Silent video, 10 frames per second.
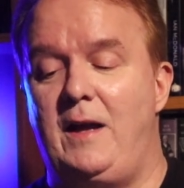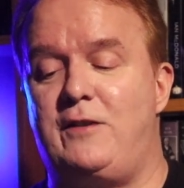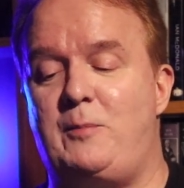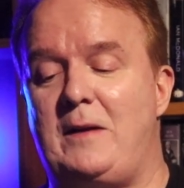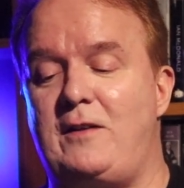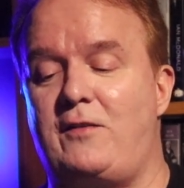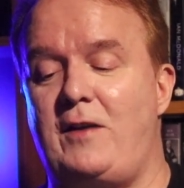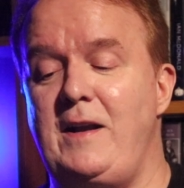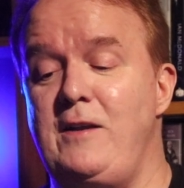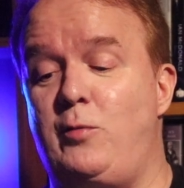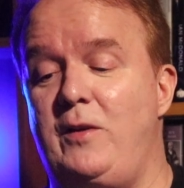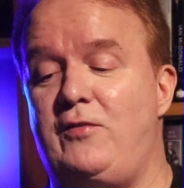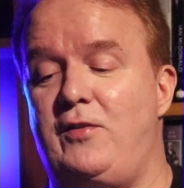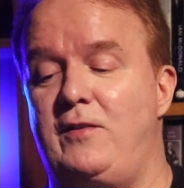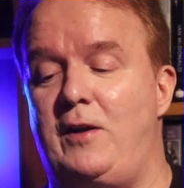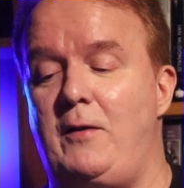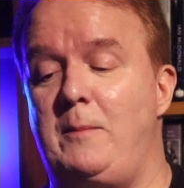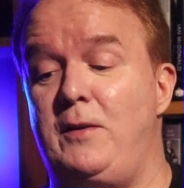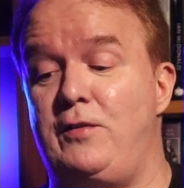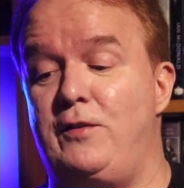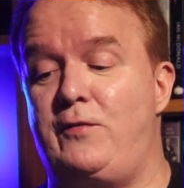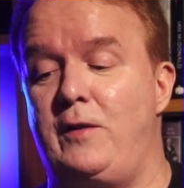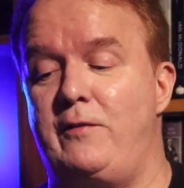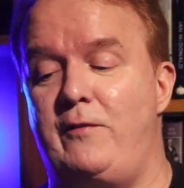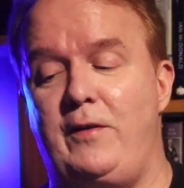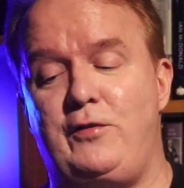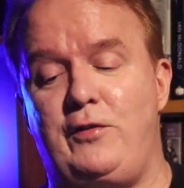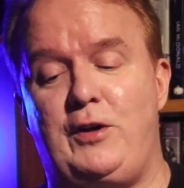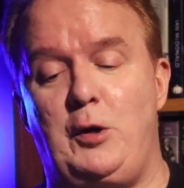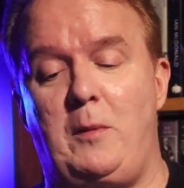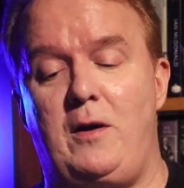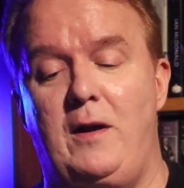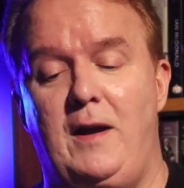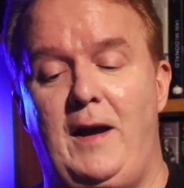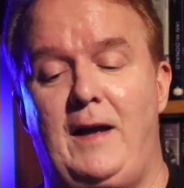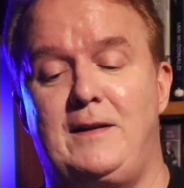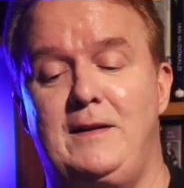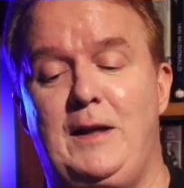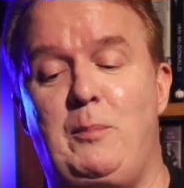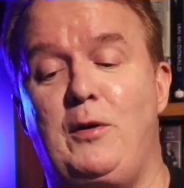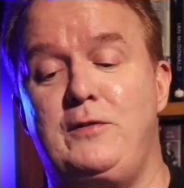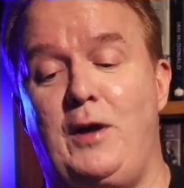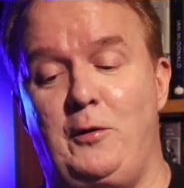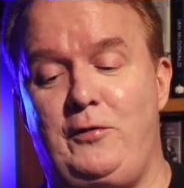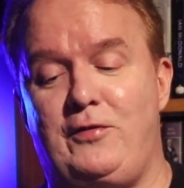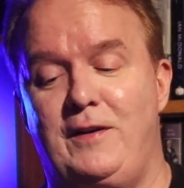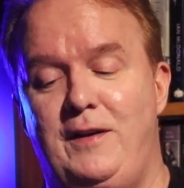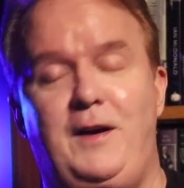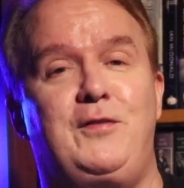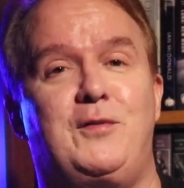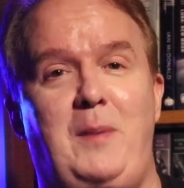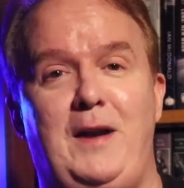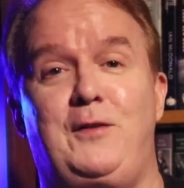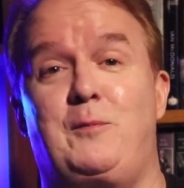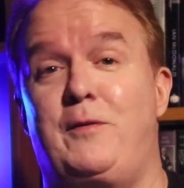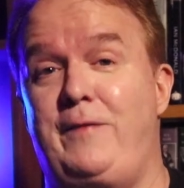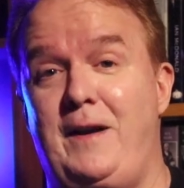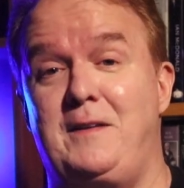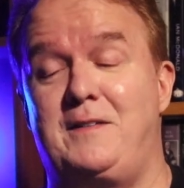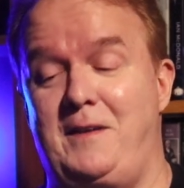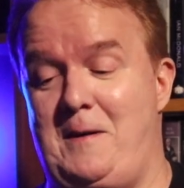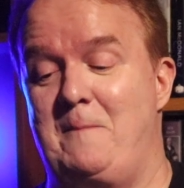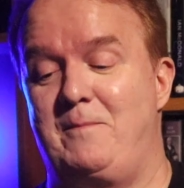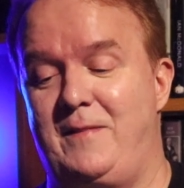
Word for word: Expect exciting twists and daring missions full of adventure, humor, and a liberal dose of Spanish profanity.